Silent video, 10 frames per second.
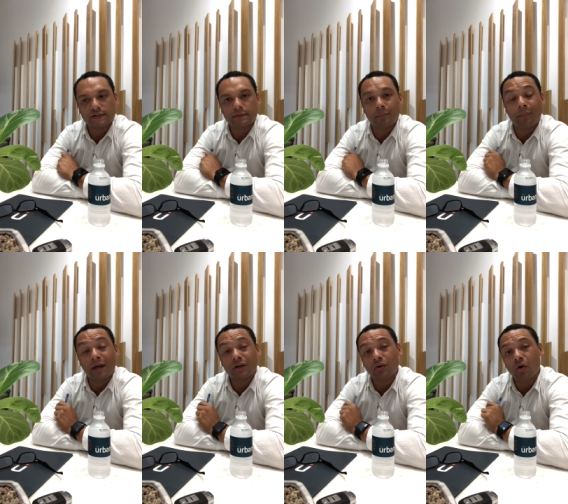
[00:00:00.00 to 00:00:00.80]
is
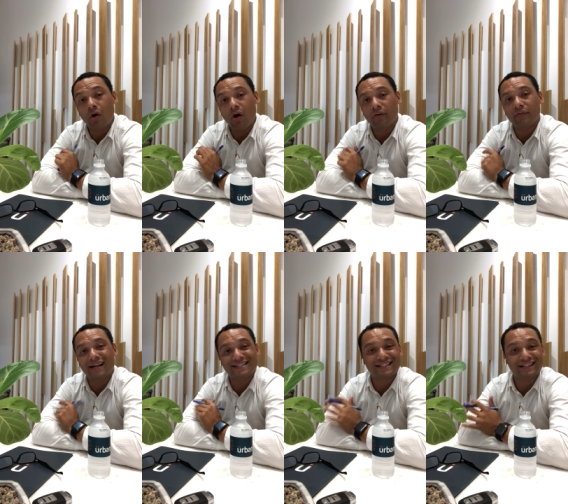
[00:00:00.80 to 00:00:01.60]
make your offer
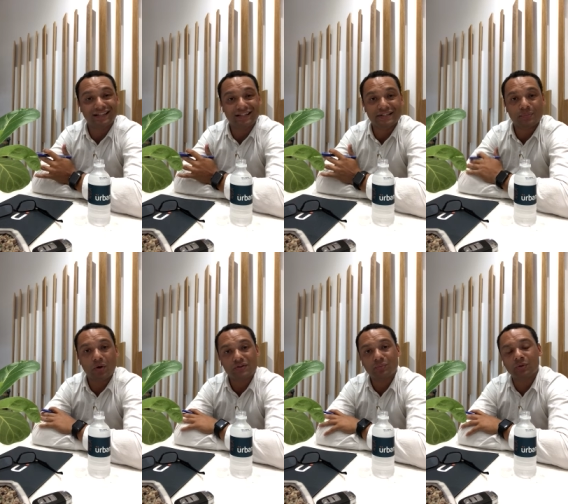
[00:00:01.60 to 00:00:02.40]
as clean as
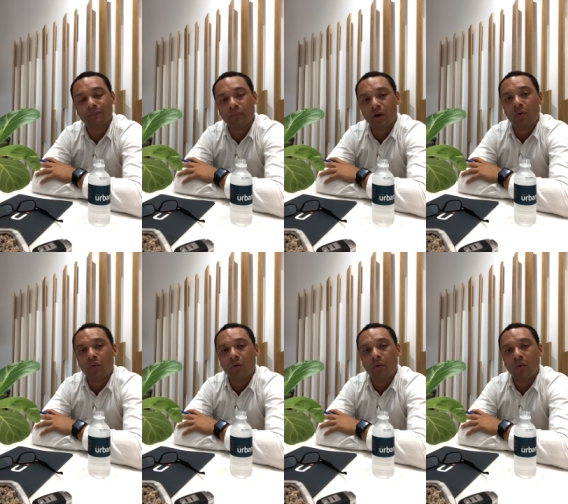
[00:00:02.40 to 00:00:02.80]
possible.